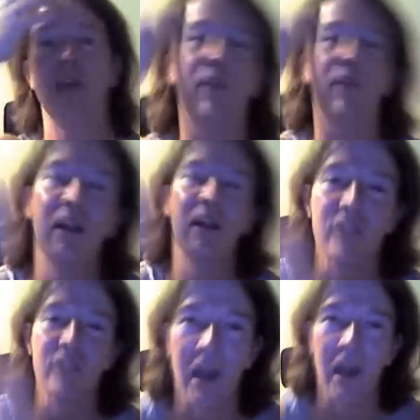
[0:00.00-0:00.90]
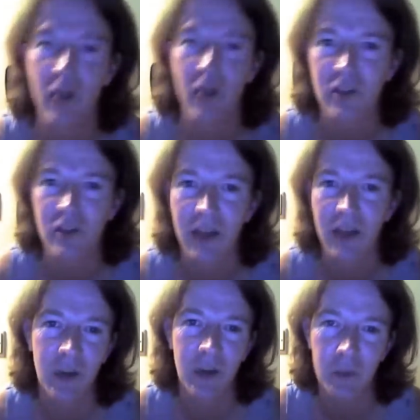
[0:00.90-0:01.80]
But then if I just had all
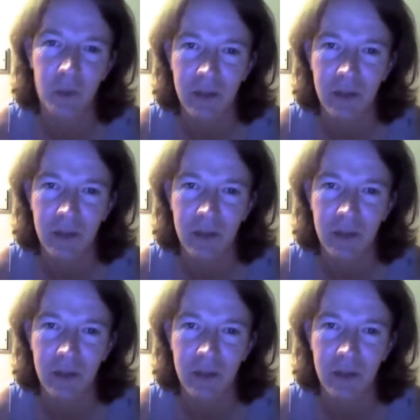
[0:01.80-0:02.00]
natural light,